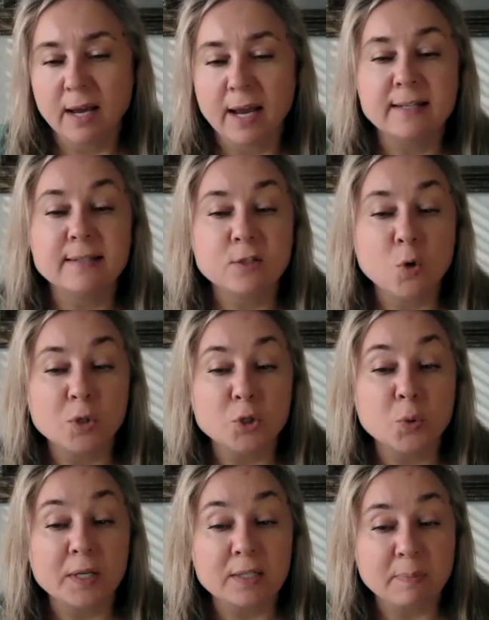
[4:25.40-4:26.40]
And this is going
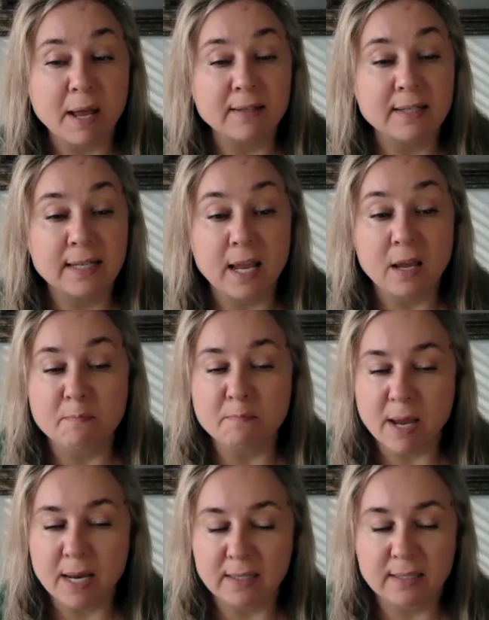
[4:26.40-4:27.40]
to expand the
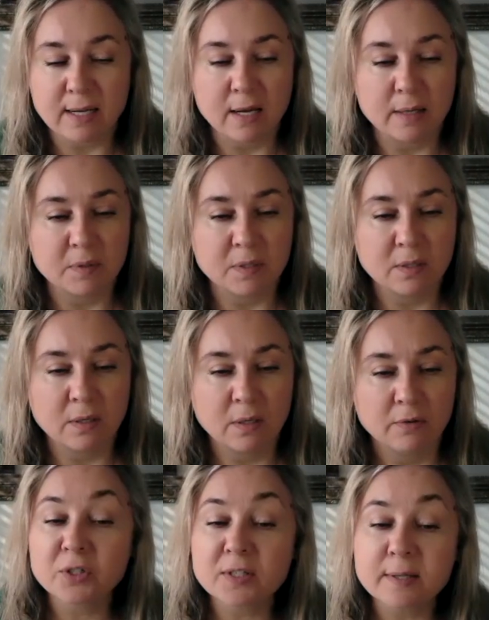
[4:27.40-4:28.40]
game many times
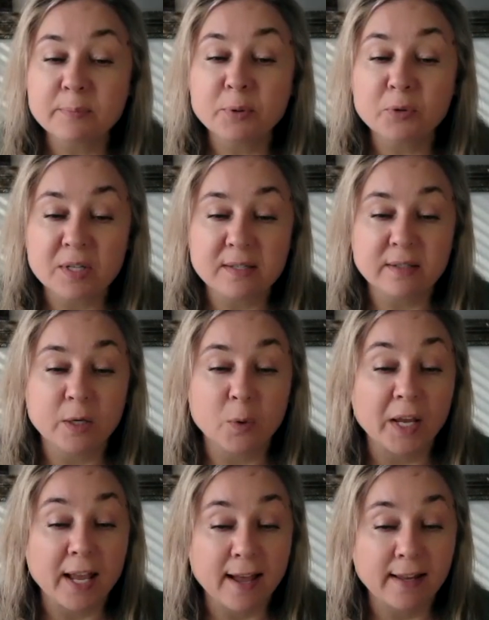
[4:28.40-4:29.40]
for the simple reason that
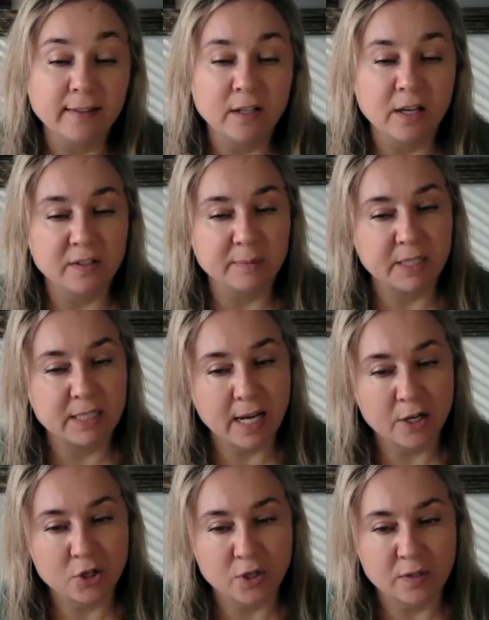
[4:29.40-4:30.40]
we had a lot of
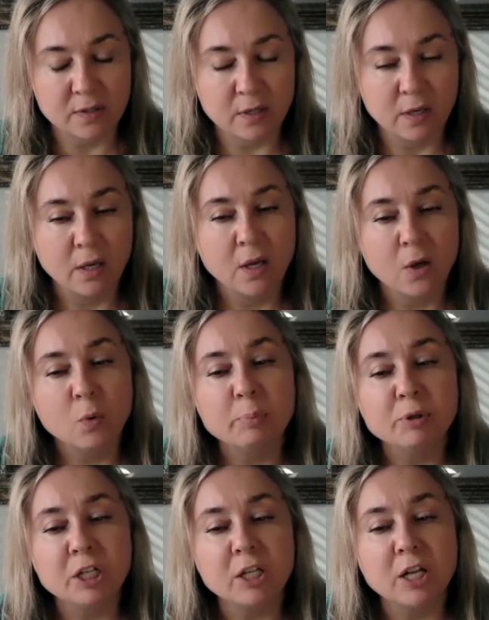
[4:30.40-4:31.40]
limitations. We
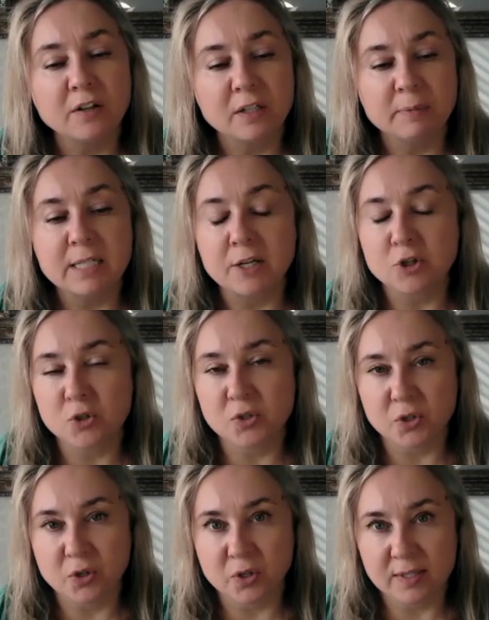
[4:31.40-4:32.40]
put a lot of
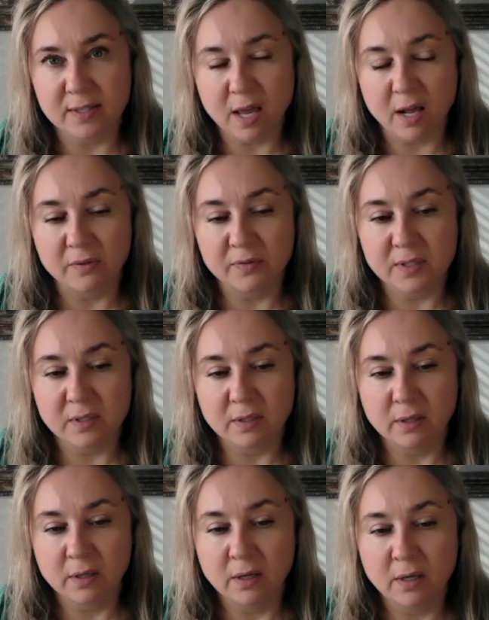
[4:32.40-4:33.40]
limitations on ourselves.
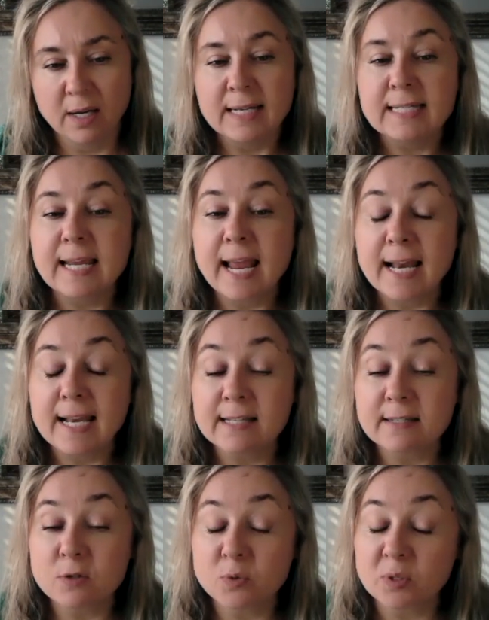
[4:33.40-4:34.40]
The
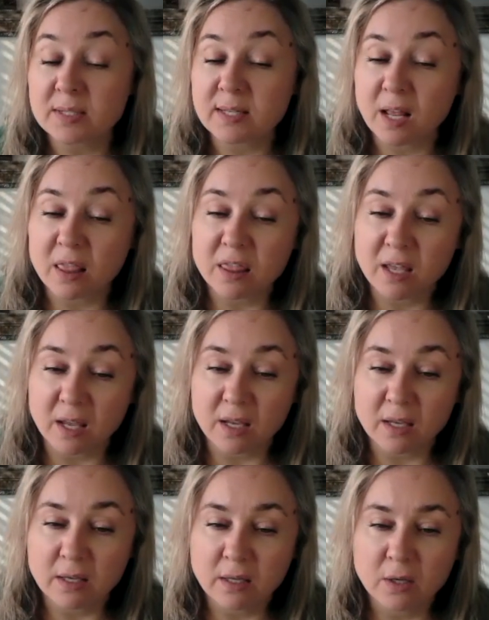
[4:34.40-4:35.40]
aliens do the same
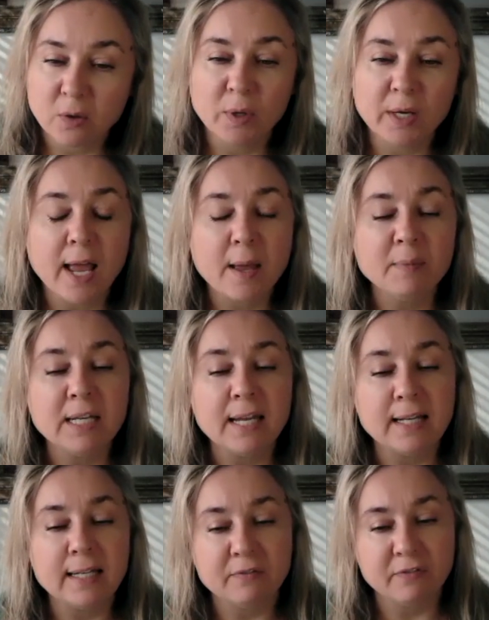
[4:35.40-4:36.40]
thing. When I am in
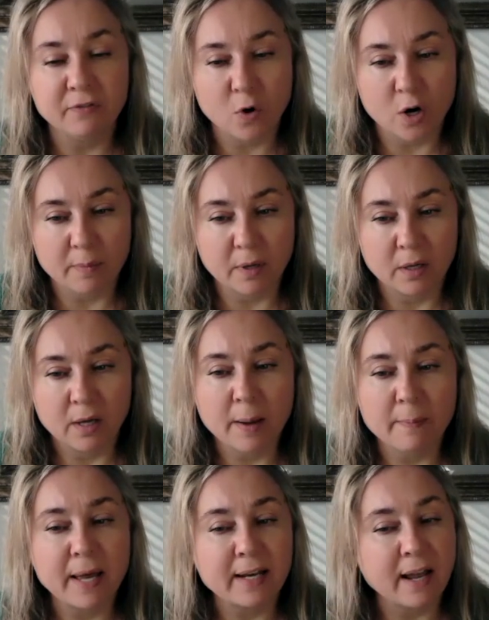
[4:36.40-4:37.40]
alien form,
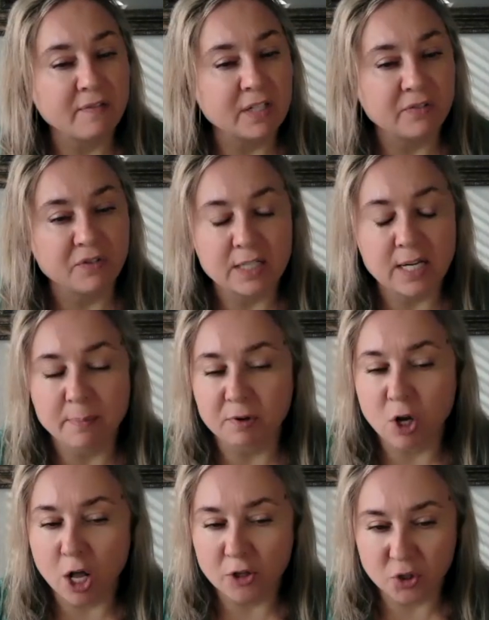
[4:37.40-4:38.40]
I might have a different type
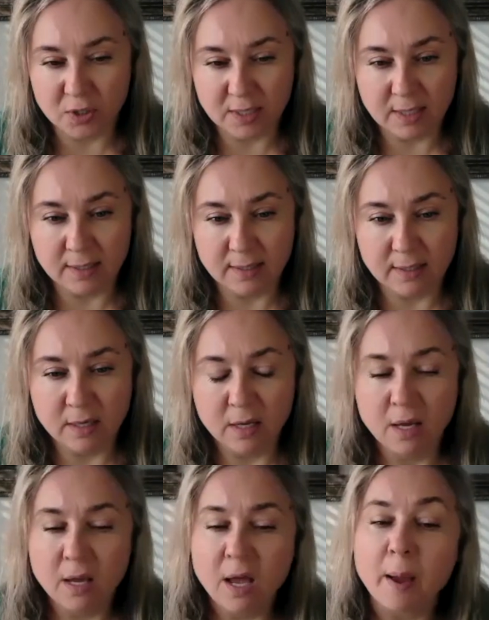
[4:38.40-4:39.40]
of consciousness.
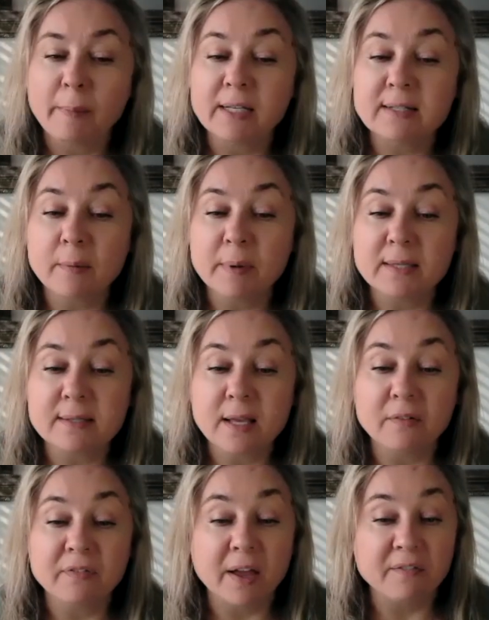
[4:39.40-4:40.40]
I might tell
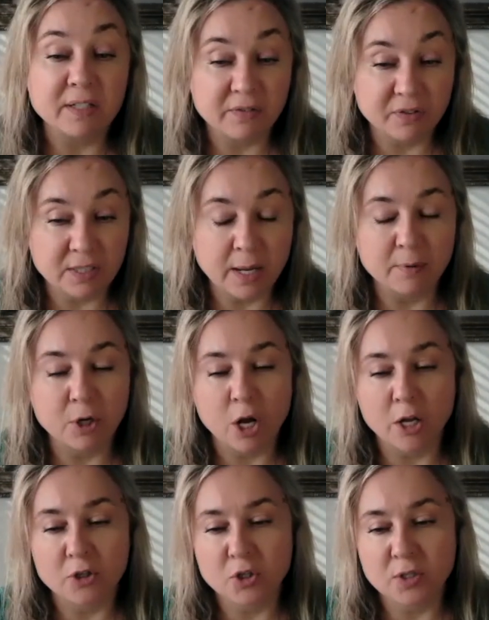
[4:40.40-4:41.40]
myself I have a different type of
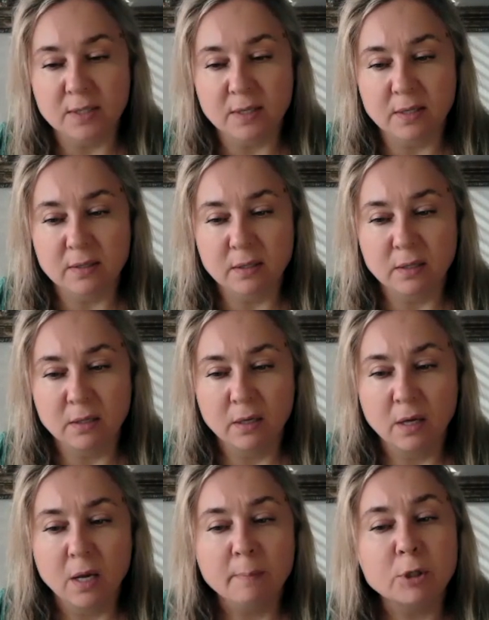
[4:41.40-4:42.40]
consciousness,
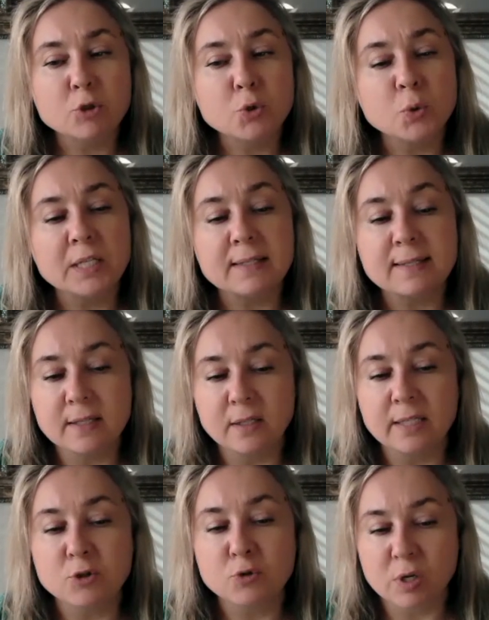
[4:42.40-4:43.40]
but truly it's
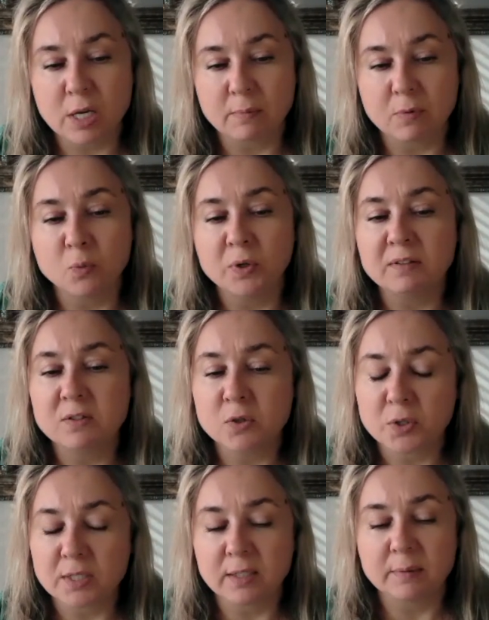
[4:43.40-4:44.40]
still a dream with
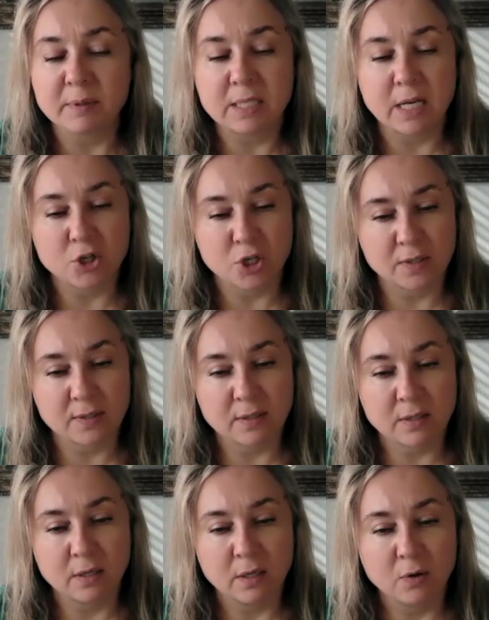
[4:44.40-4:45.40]
certain
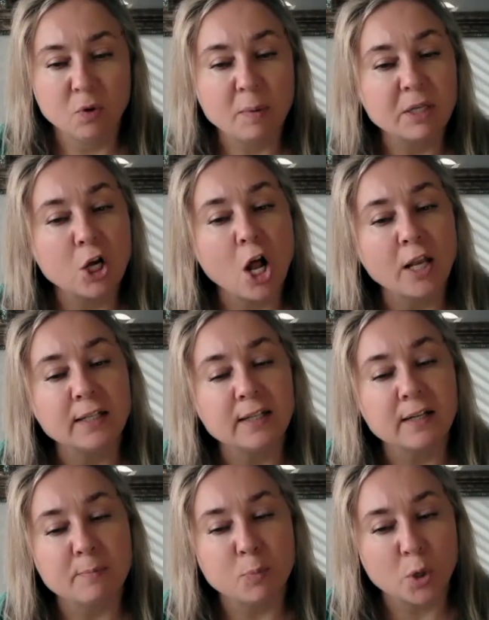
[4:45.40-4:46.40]
limitations. We have been calling
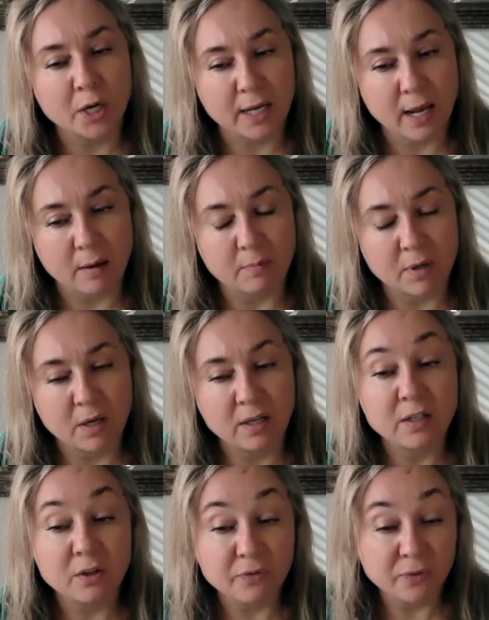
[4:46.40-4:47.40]
it a board game,
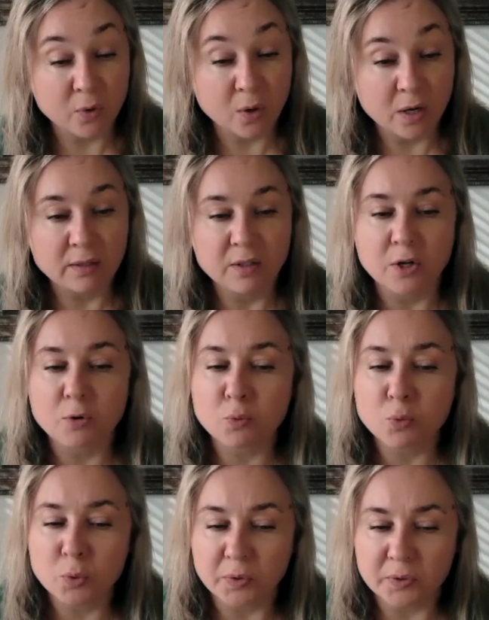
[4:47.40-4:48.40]
and therefore there are
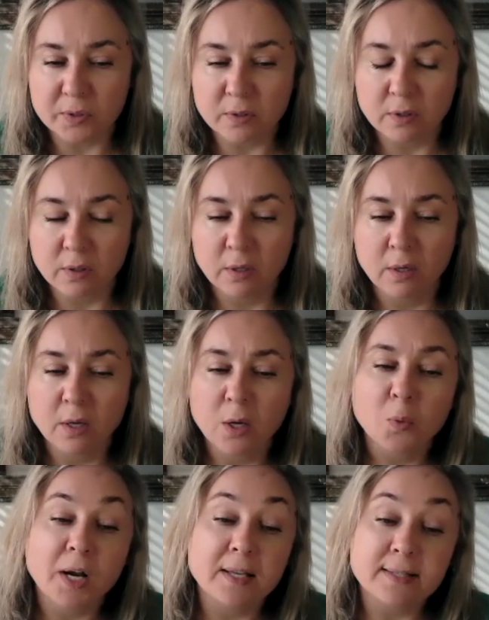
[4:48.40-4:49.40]
rules.
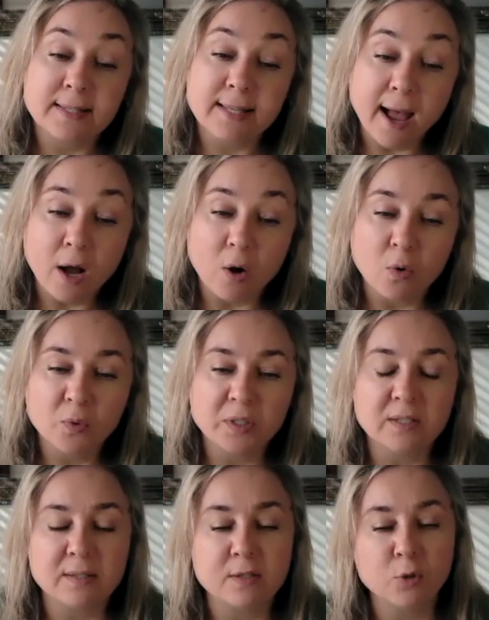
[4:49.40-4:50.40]
Whereas now,
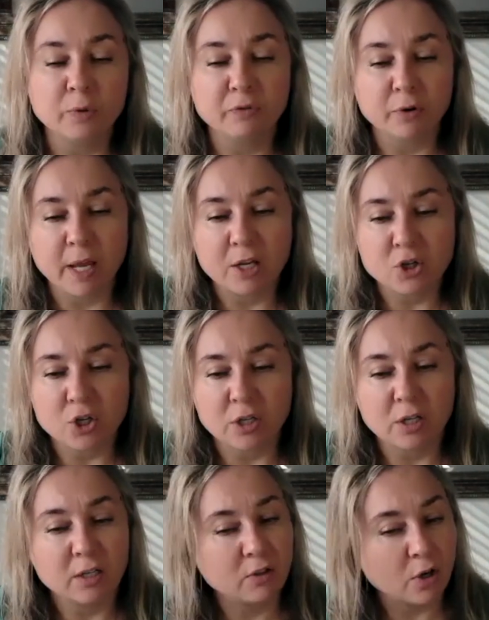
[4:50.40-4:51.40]
with this new
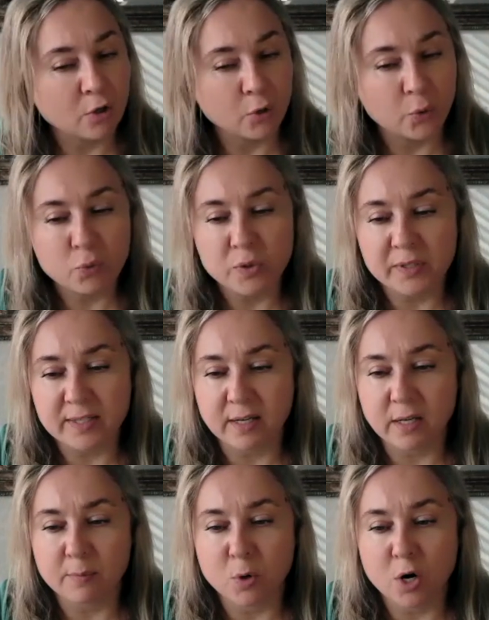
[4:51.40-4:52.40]
information, there are no rules
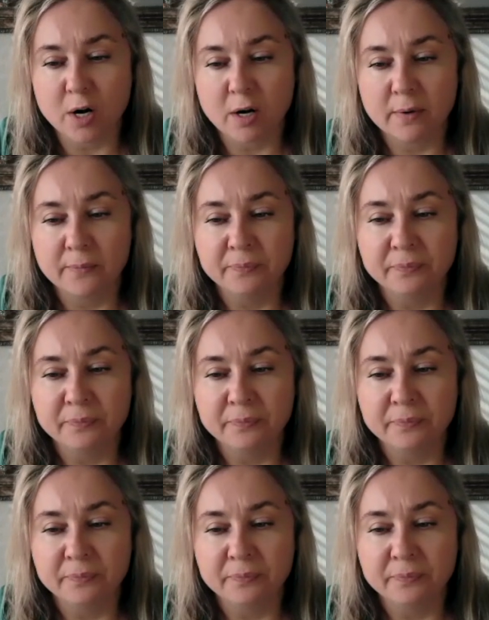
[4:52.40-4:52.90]
anymore.